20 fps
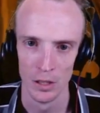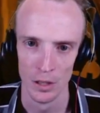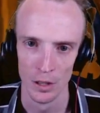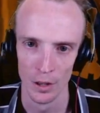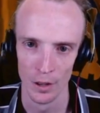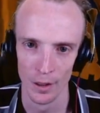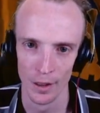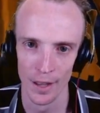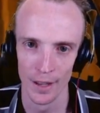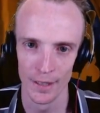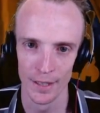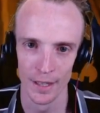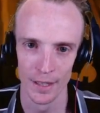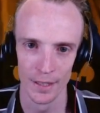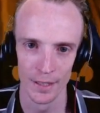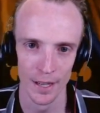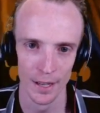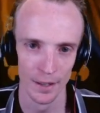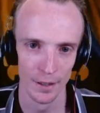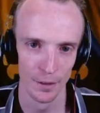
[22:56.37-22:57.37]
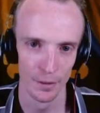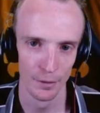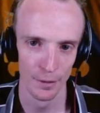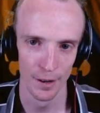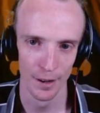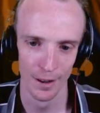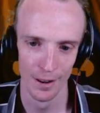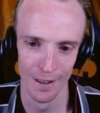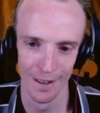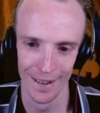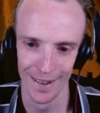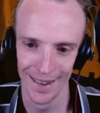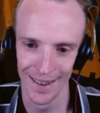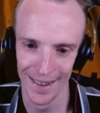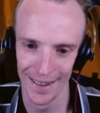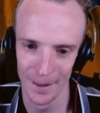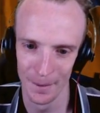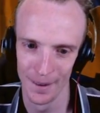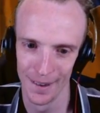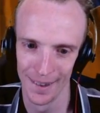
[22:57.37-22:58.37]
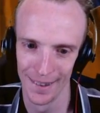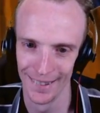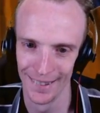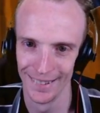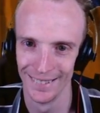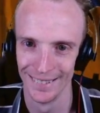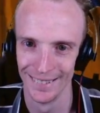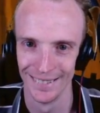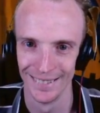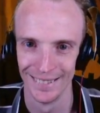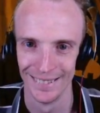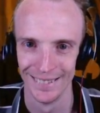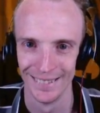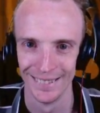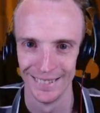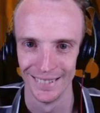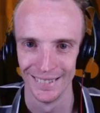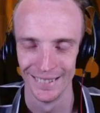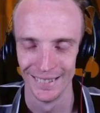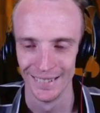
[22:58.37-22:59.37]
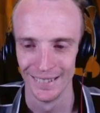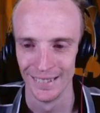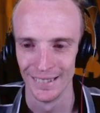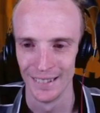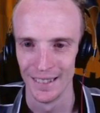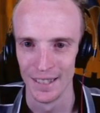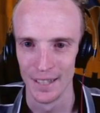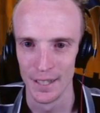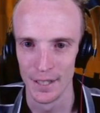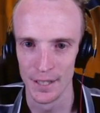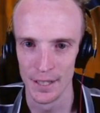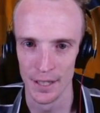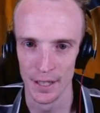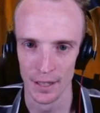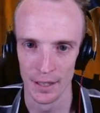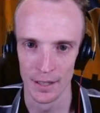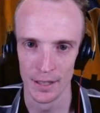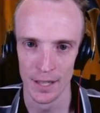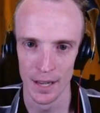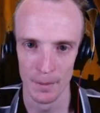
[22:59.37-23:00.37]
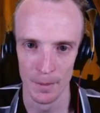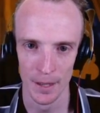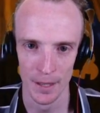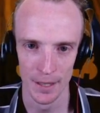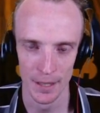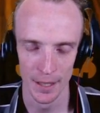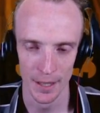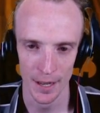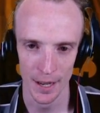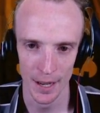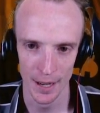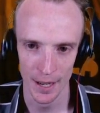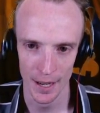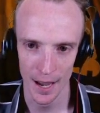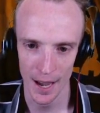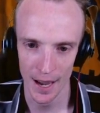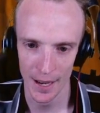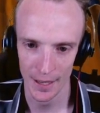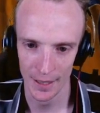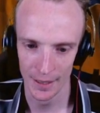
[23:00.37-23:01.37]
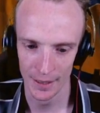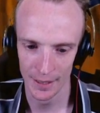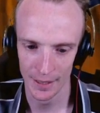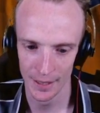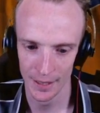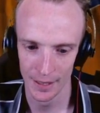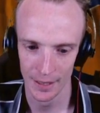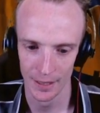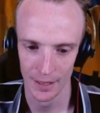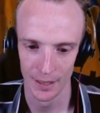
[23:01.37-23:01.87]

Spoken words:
Oh, that does tend to the front line anyway. 6. How many does he need? 8.